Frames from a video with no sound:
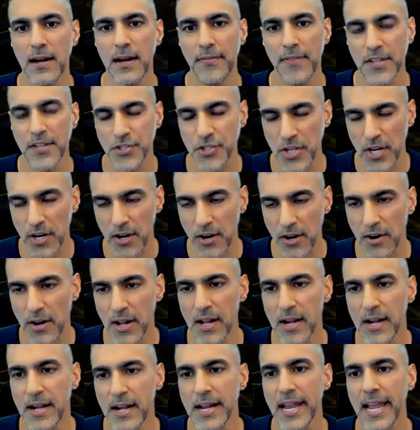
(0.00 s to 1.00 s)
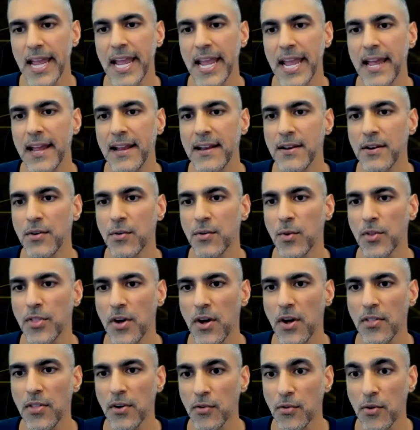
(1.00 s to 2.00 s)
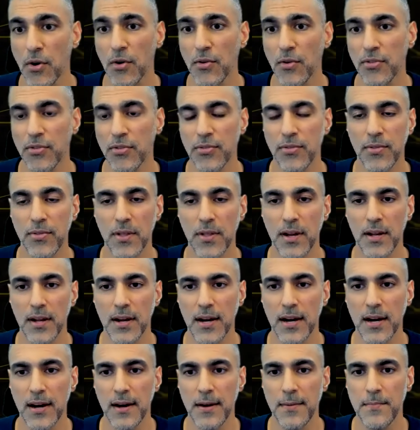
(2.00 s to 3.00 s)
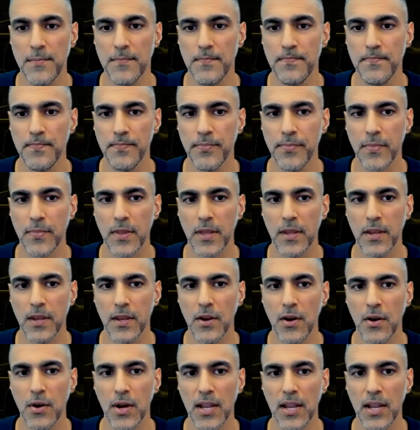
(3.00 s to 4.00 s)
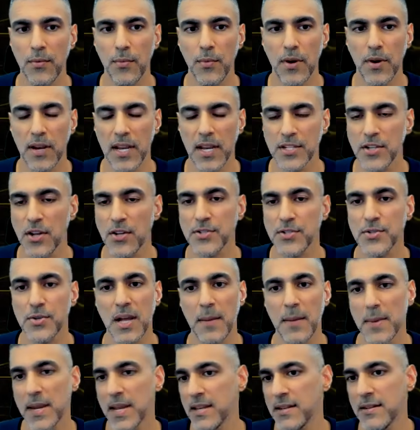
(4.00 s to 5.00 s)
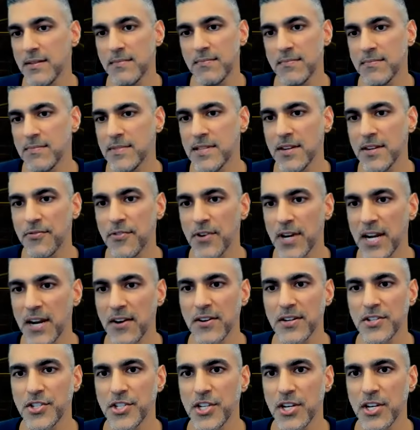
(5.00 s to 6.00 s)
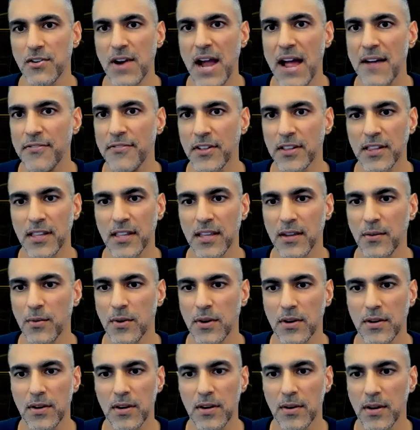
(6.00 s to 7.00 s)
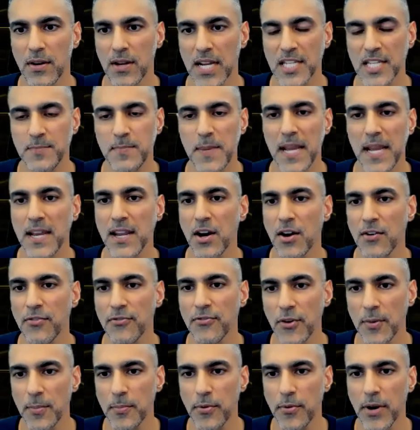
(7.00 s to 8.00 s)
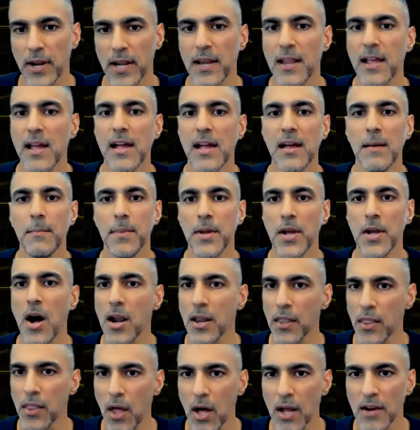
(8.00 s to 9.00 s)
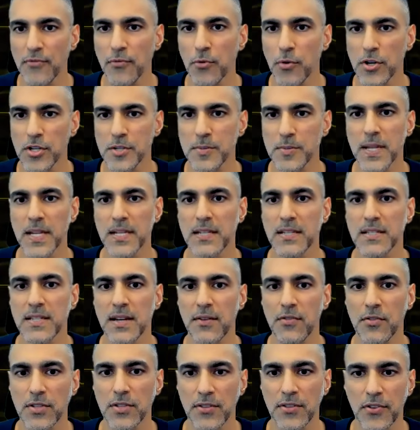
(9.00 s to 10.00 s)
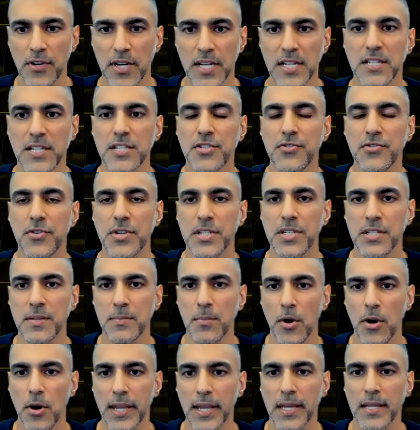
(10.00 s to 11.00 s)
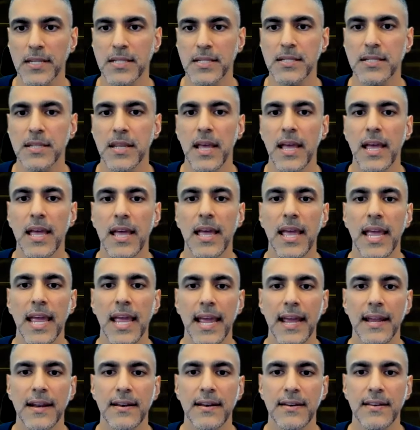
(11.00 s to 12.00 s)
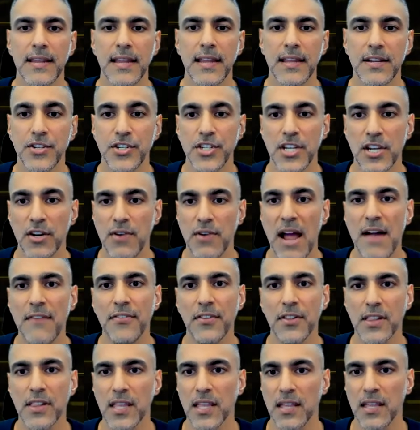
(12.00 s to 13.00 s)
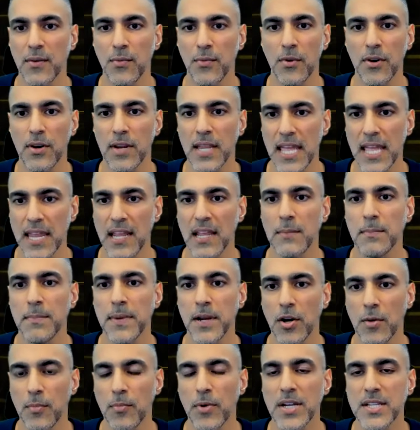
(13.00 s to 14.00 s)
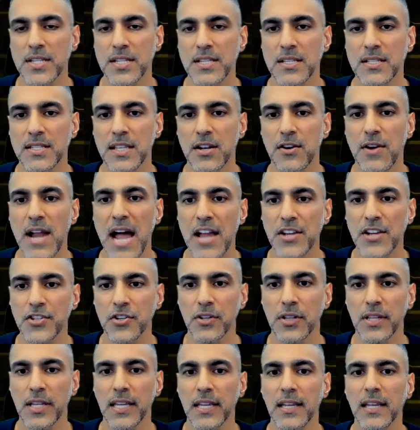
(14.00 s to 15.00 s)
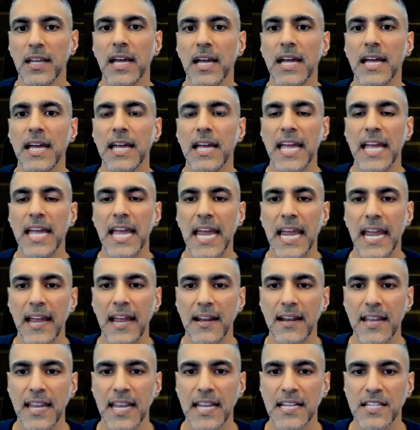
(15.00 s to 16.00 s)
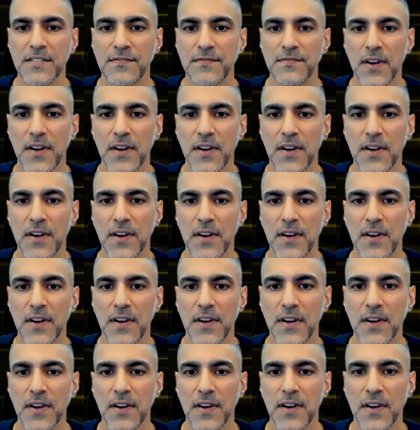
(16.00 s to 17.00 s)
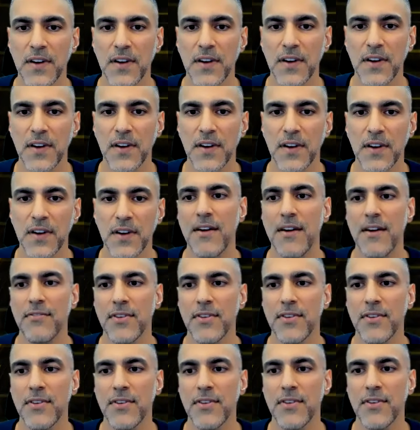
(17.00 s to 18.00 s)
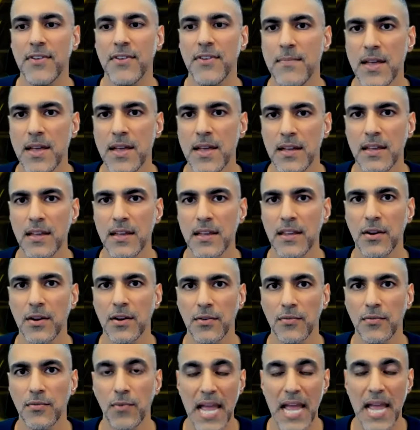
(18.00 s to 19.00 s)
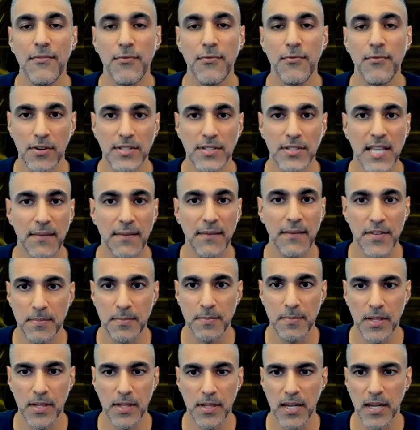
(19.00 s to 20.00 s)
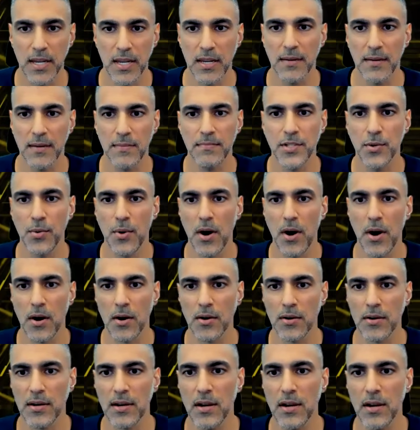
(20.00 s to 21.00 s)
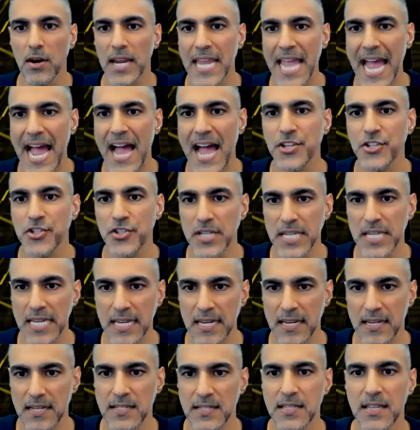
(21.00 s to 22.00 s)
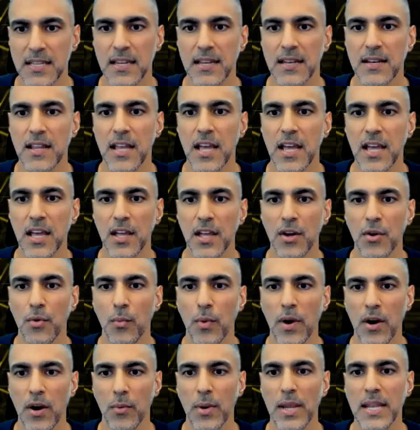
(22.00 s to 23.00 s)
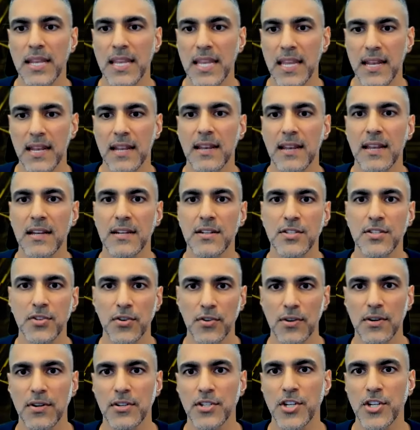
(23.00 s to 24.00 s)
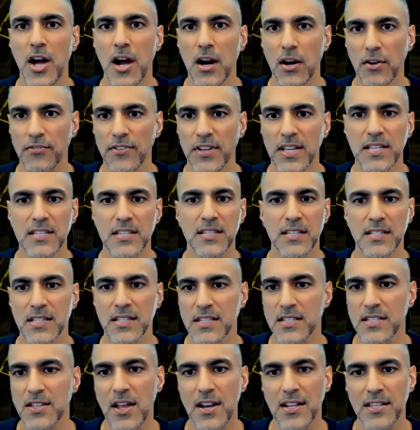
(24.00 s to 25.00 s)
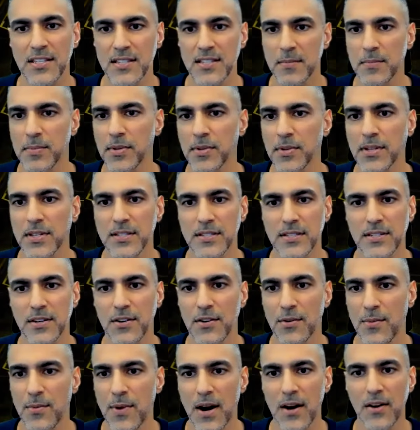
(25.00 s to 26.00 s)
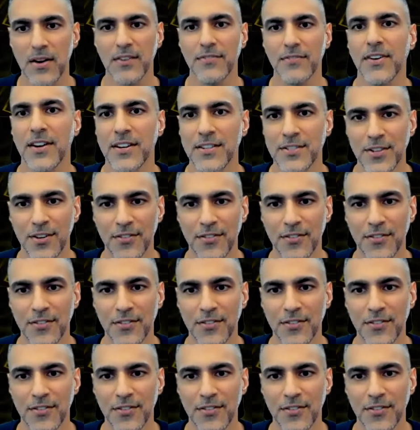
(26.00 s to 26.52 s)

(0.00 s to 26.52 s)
this year. And with all the growth, um, you know, it, it's also coming in different areas geographically. We're expanding our footprint beyond law enforcement into several different industries and markets. And, and geographically, we're getting a bigger presence internationally. And it's very that we have real time, you know, we have real time visibility to our cash needs and where we need it in certain geographies because it's not as simple as you know wiring funds